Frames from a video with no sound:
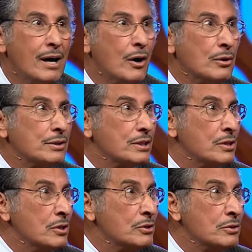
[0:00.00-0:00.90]
Only
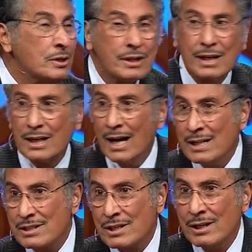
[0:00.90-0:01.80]
you can
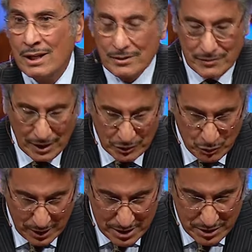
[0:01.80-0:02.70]
answer that
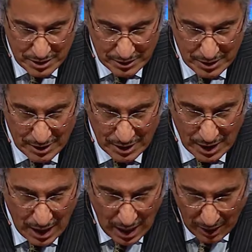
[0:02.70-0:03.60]
question.
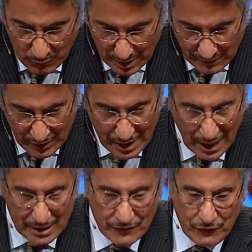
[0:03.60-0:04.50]
And whatever
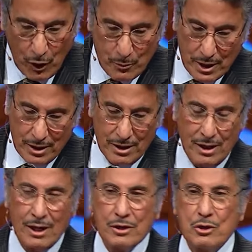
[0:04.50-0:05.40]
kind of phobia
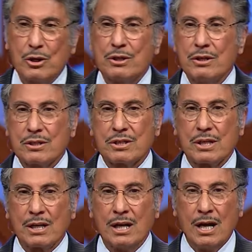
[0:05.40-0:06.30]
you are
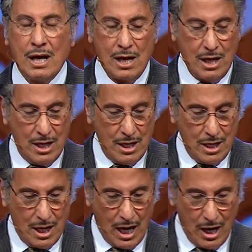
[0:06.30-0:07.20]
nursing,
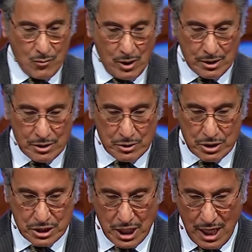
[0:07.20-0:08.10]
I want you to
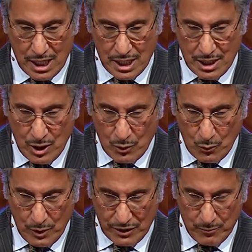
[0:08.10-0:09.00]
say
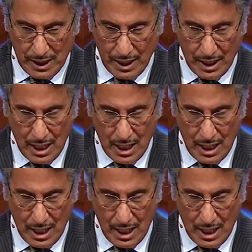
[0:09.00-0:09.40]
with me,